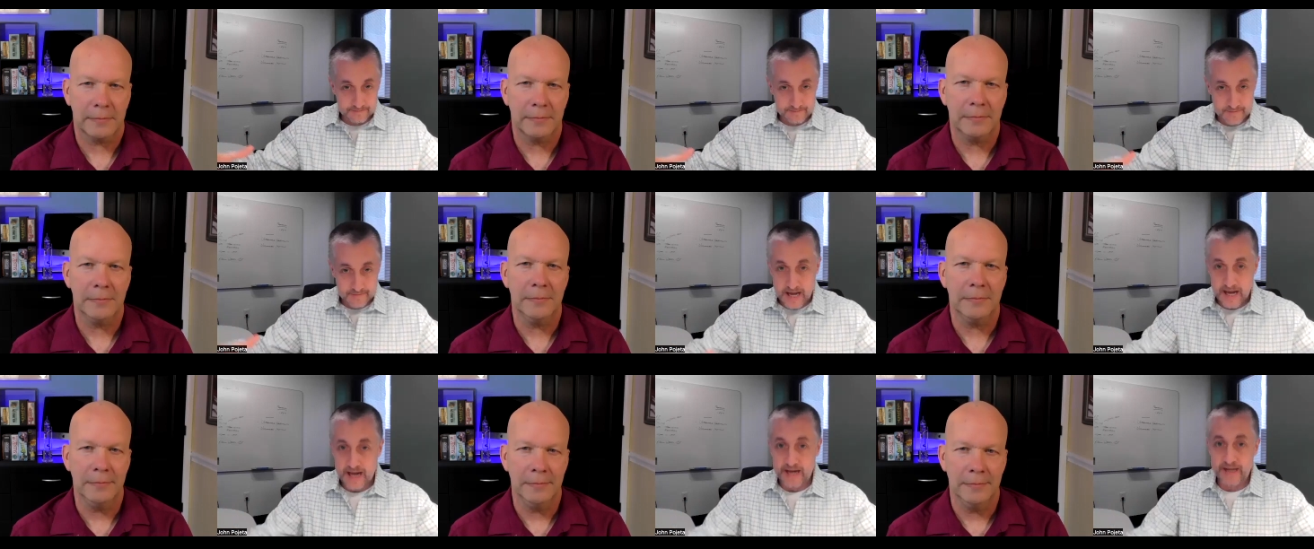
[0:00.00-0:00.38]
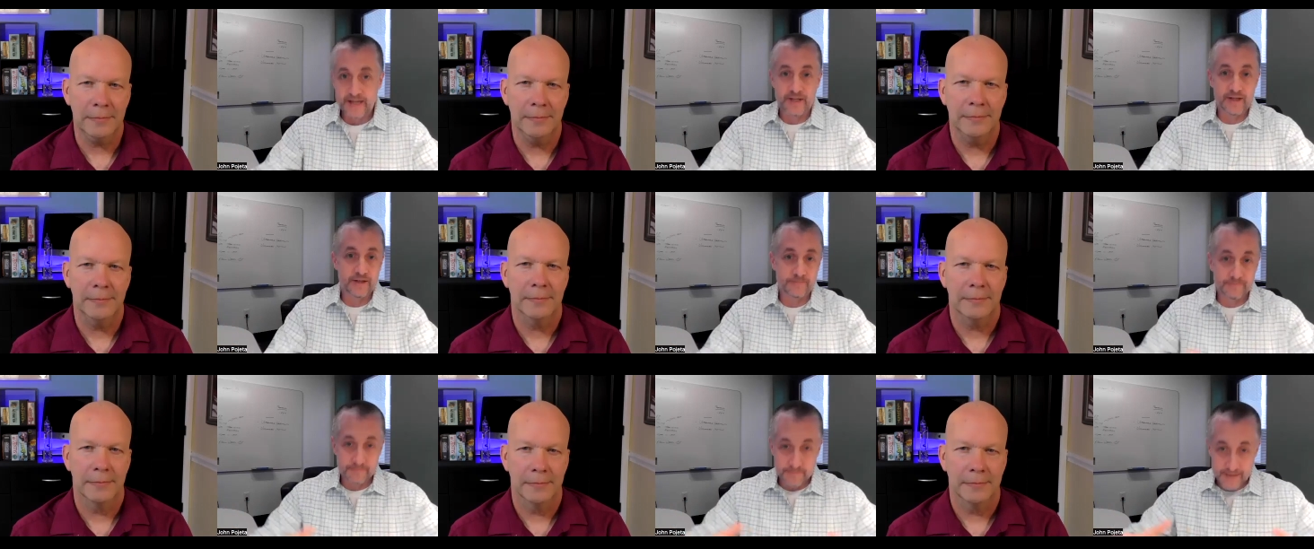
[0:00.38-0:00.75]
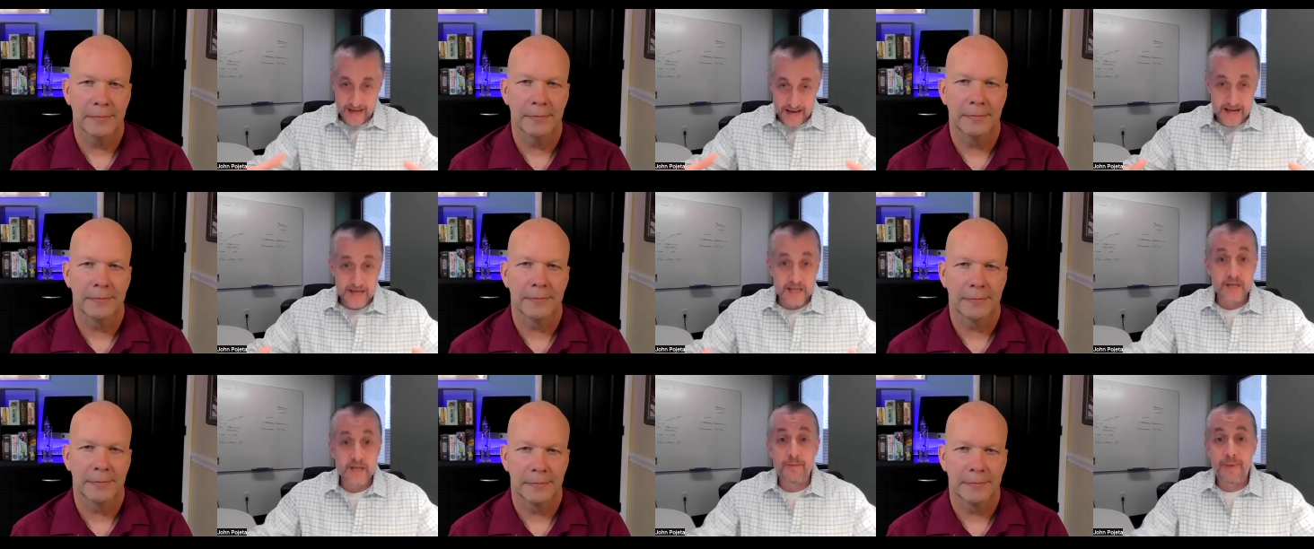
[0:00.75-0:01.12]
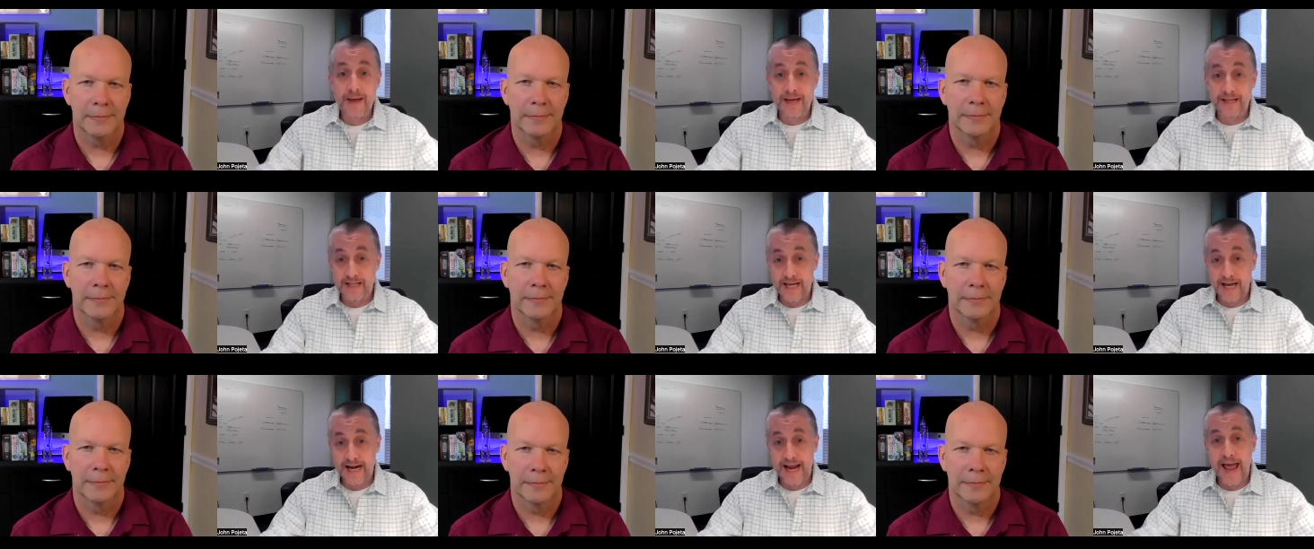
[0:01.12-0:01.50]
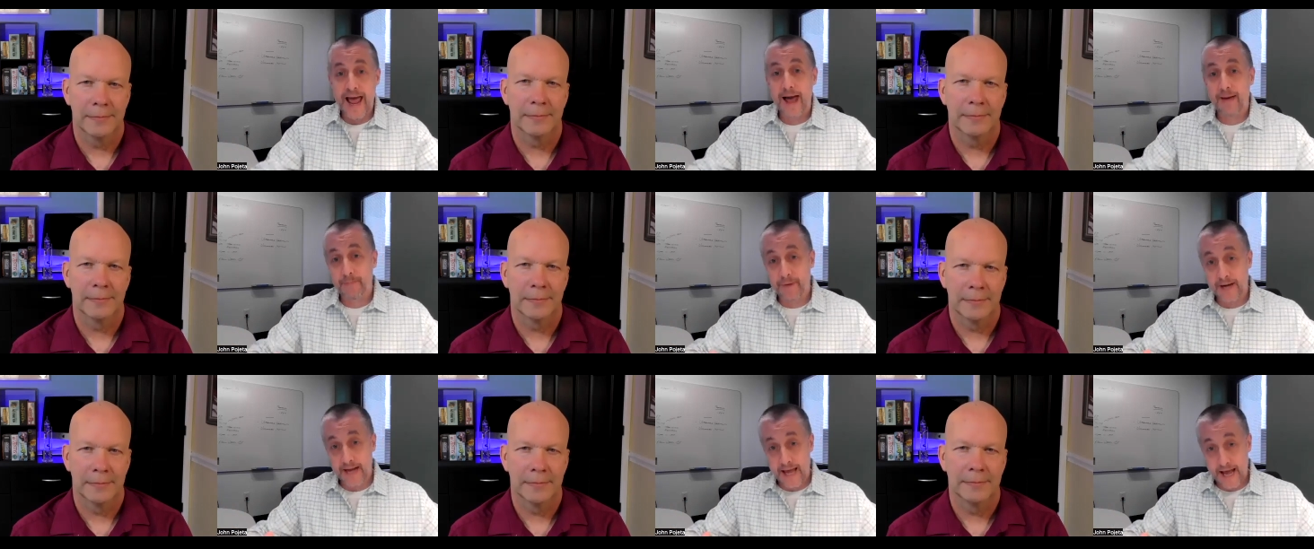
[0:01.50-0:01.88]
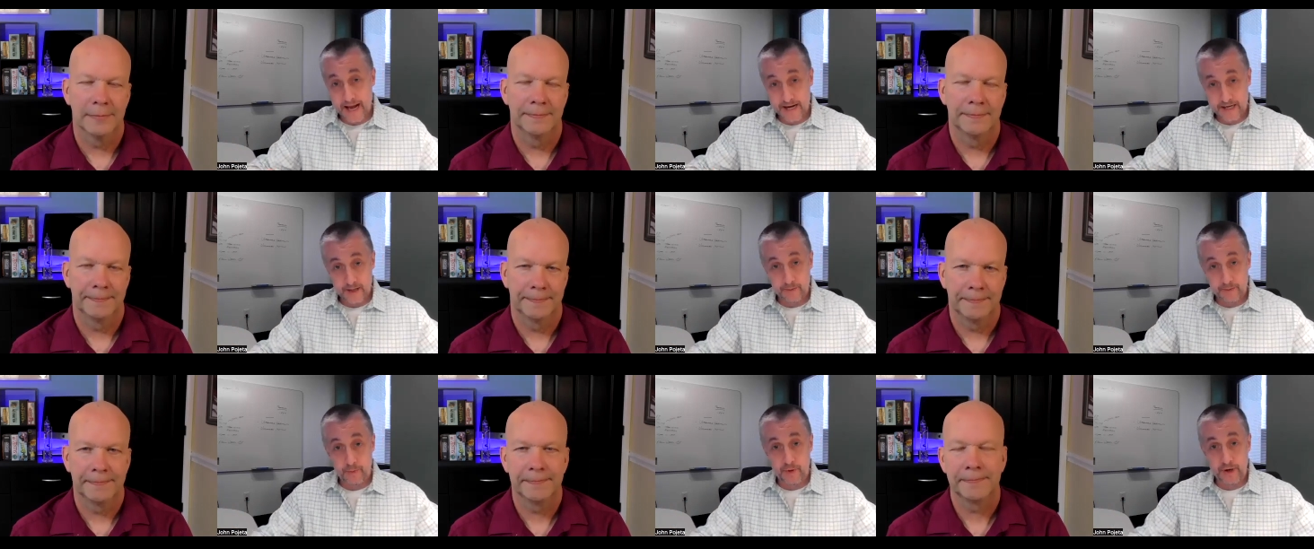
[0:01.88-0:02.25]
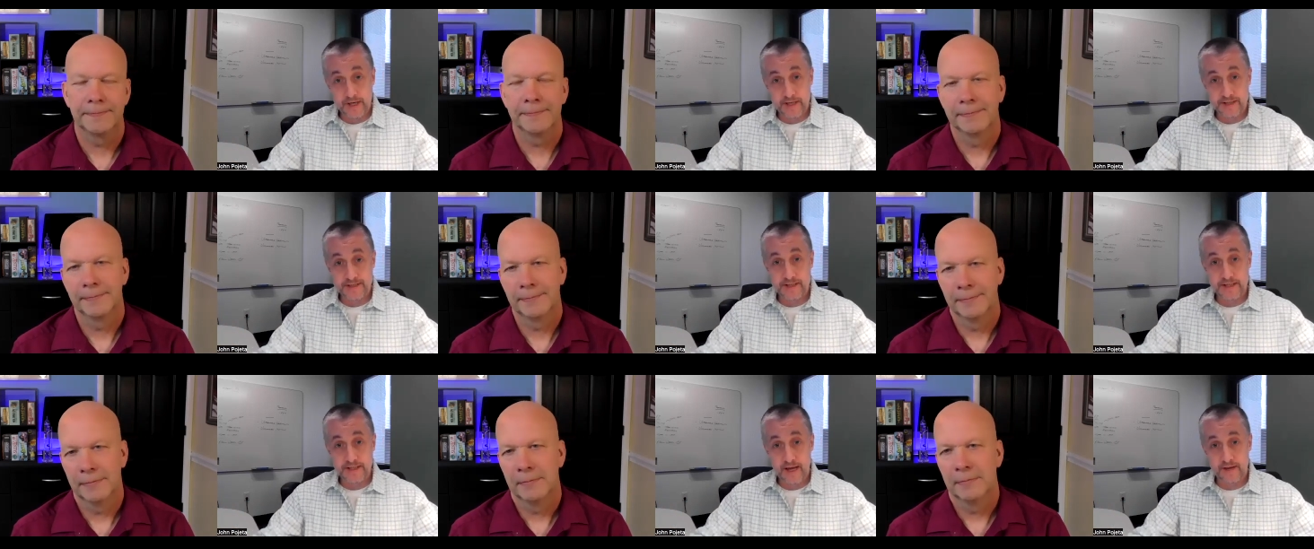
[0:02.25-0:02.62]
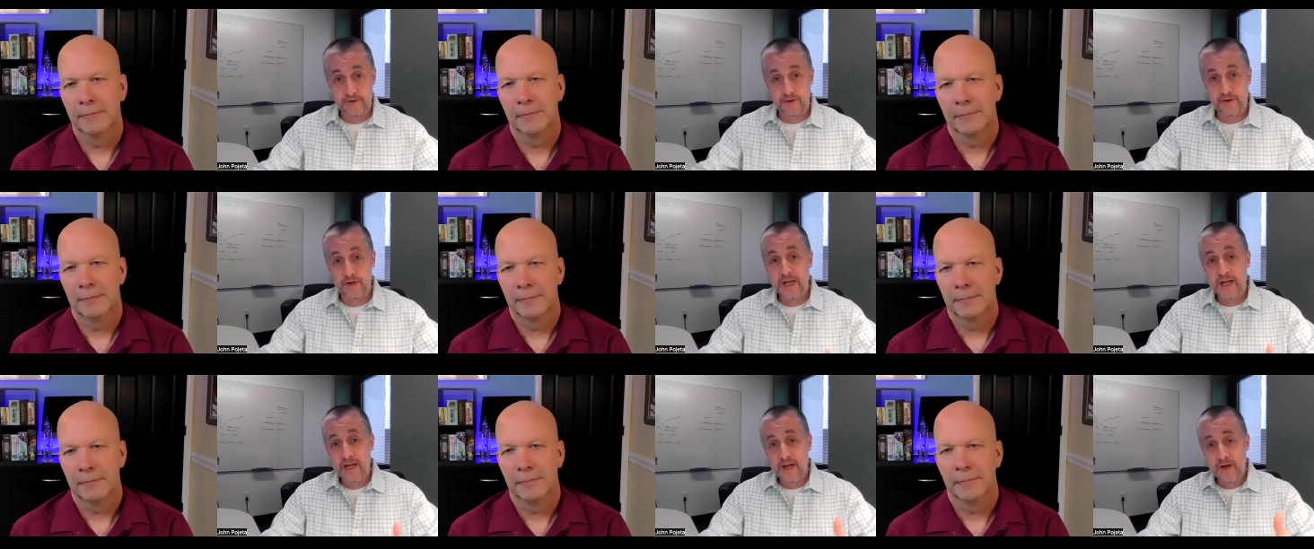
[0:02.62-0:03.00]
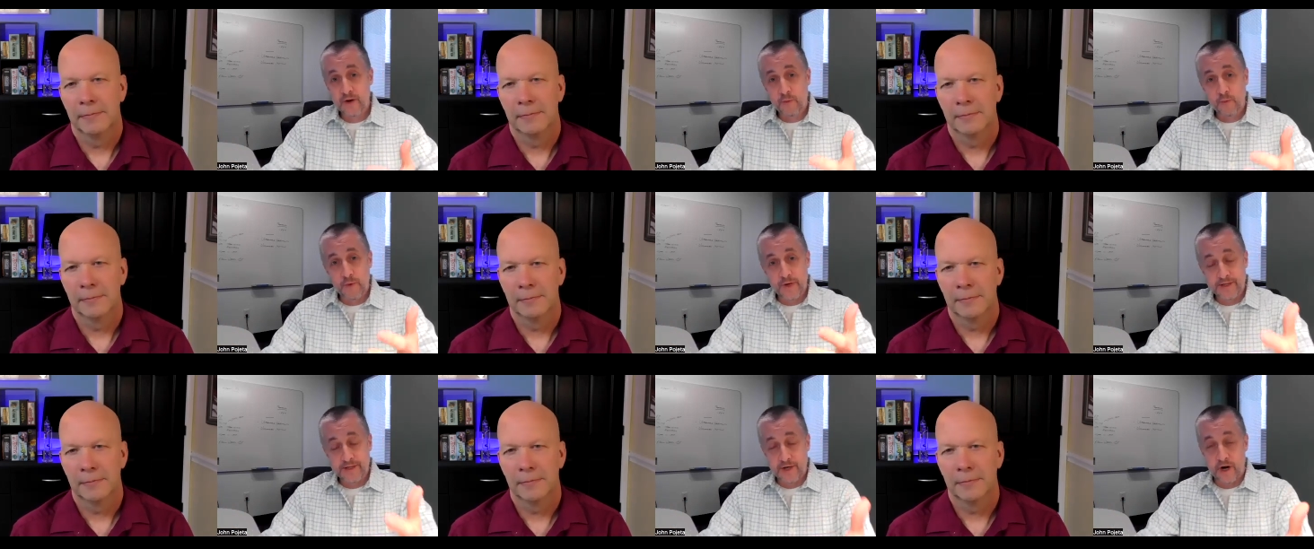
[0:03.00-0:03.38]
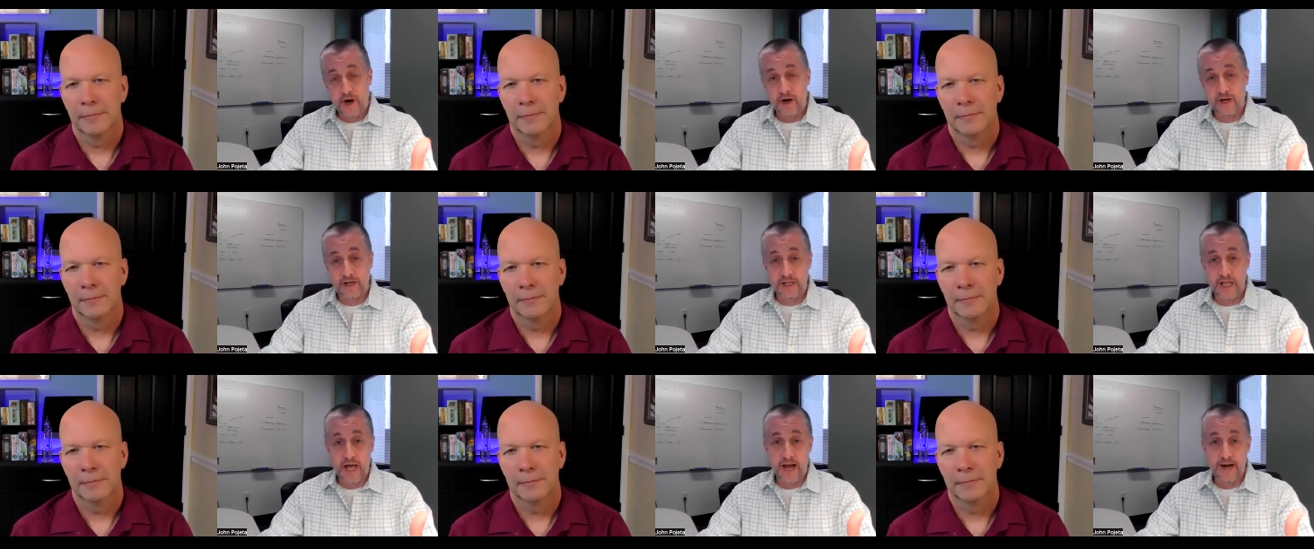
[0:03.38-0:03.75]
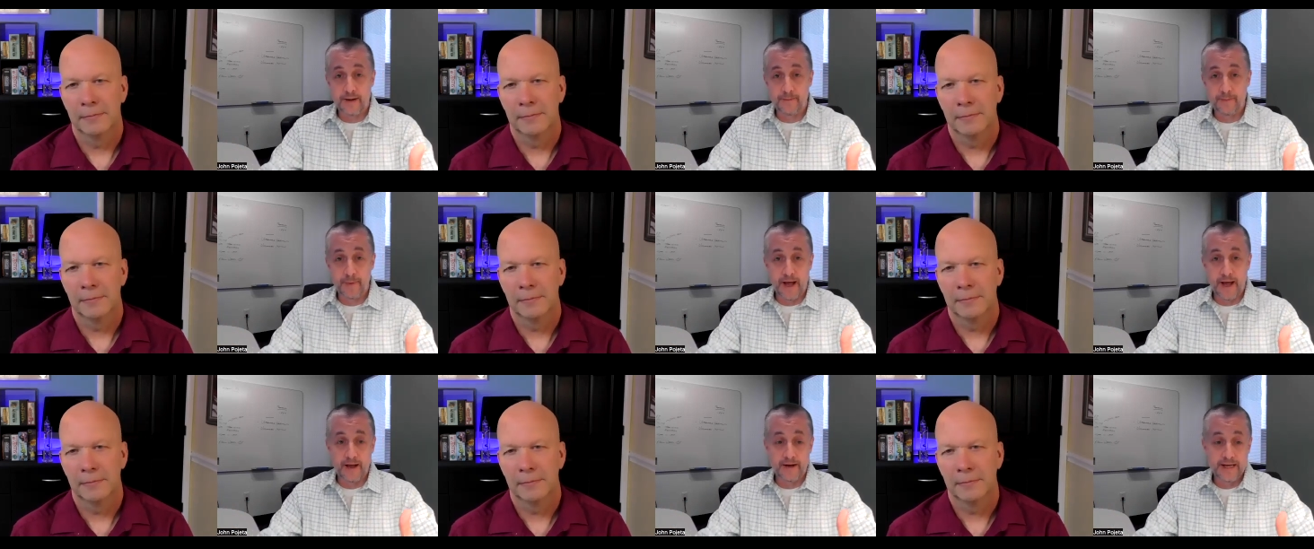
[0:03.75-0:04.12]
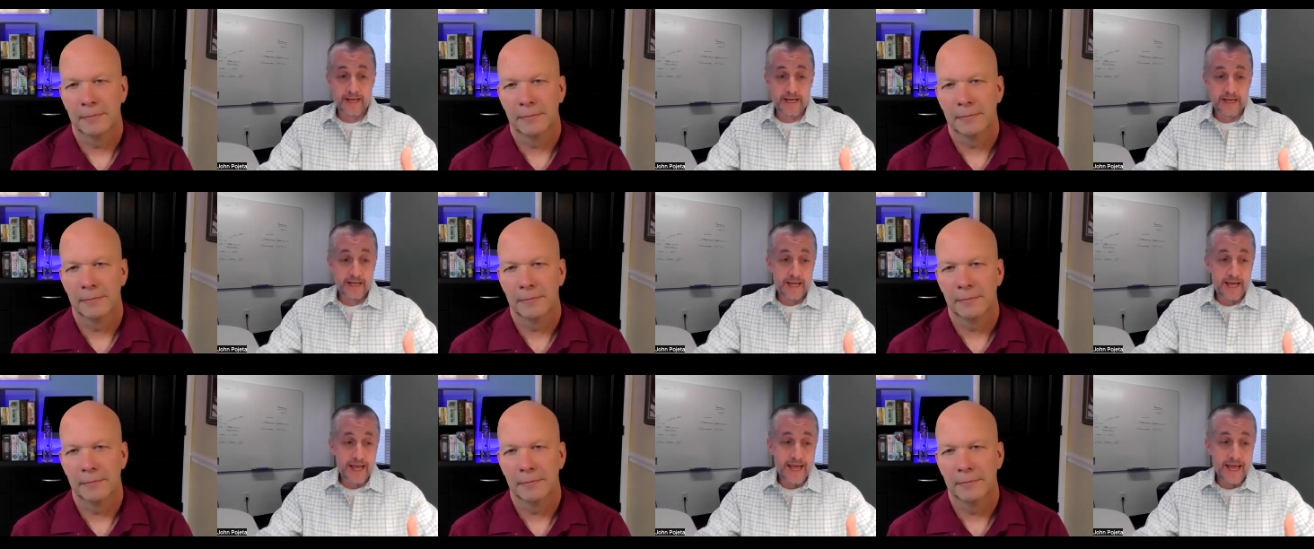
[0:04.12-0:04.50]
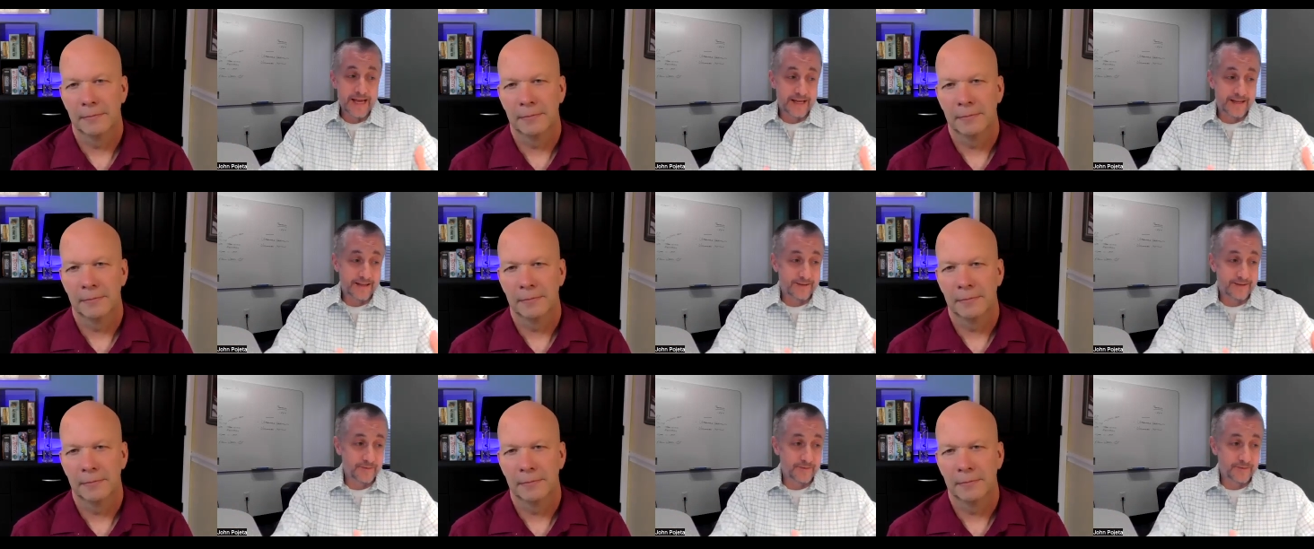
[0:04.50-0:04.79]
Speaker 1: How do you, how do you make that happen? How do you bring it together? We talk a lot about, hey,